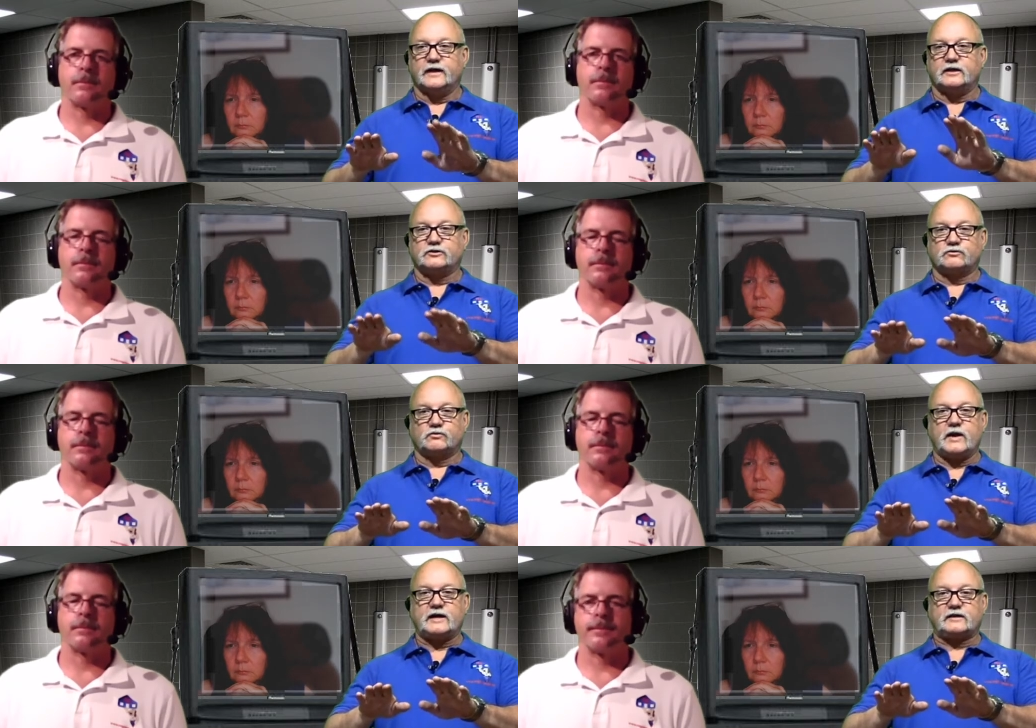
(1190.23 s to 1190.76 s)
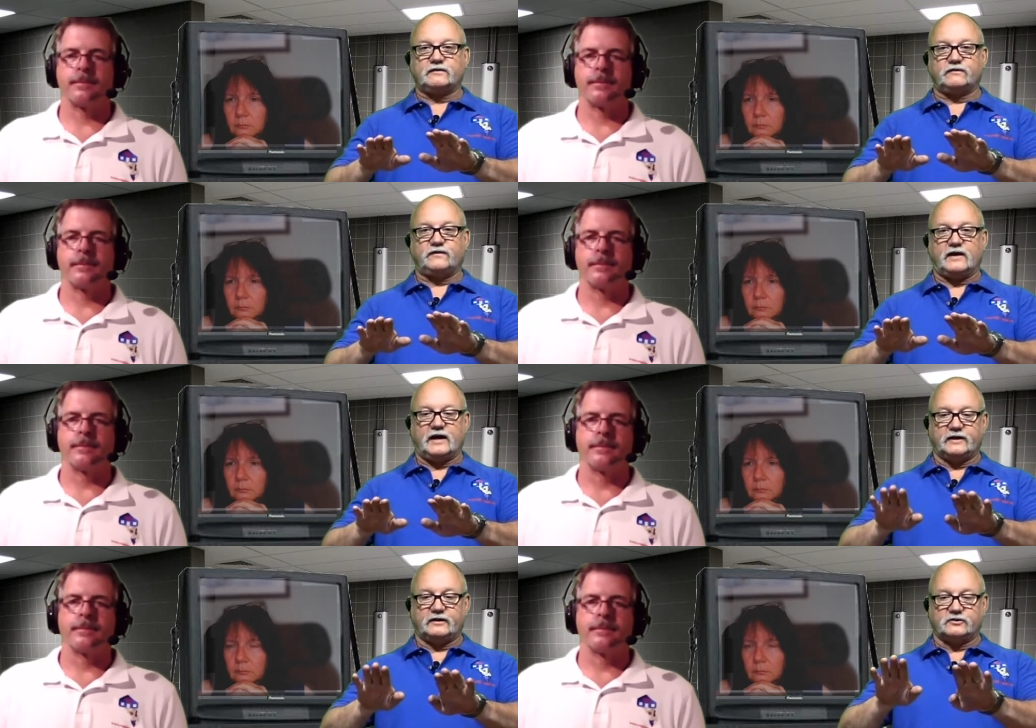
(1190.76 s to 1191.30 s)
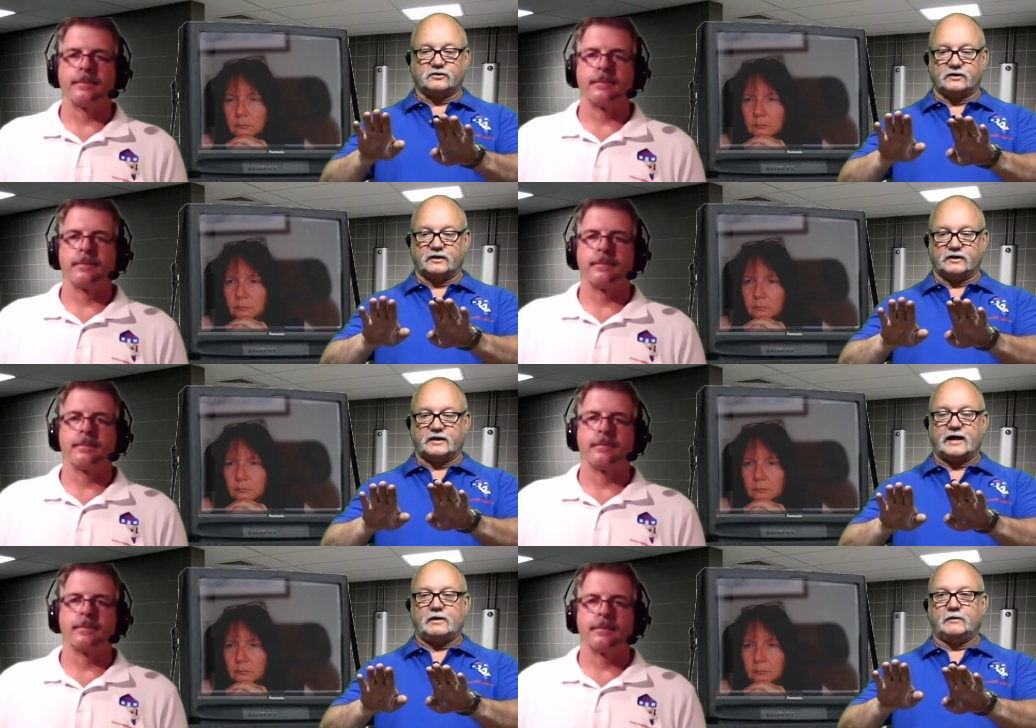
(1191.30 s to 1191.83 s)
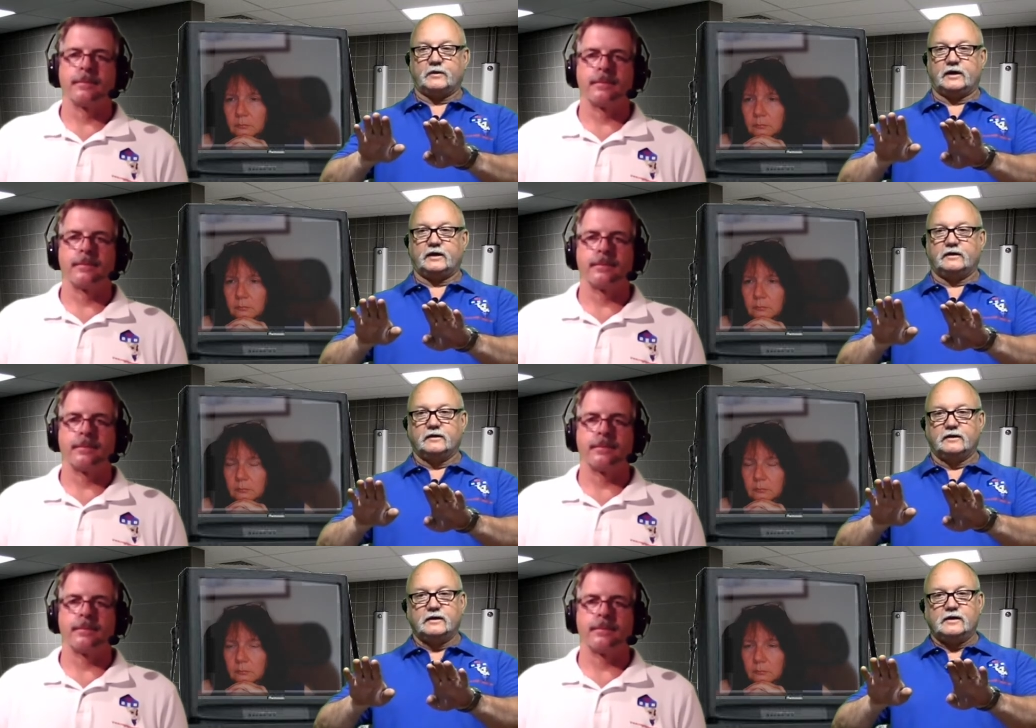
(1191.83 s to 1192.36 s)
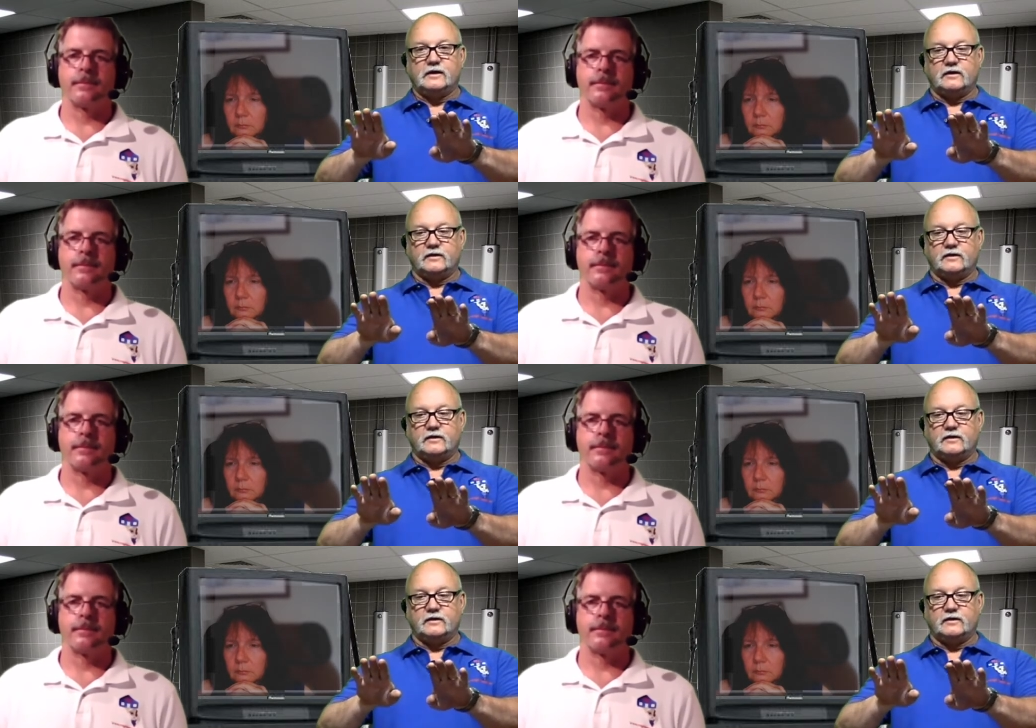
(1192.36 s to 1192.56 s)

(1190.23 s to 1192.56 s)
Speaker 1: that it's rectified so that that way,